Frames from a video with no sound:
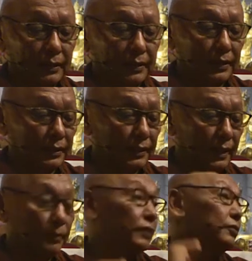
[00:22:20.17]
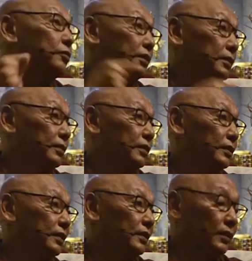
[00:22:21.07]
then Dharma is suitable.
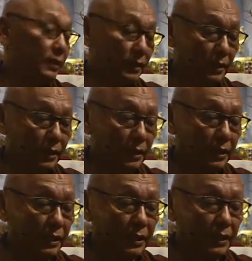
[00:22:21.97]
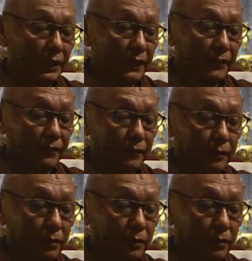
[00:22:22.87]
If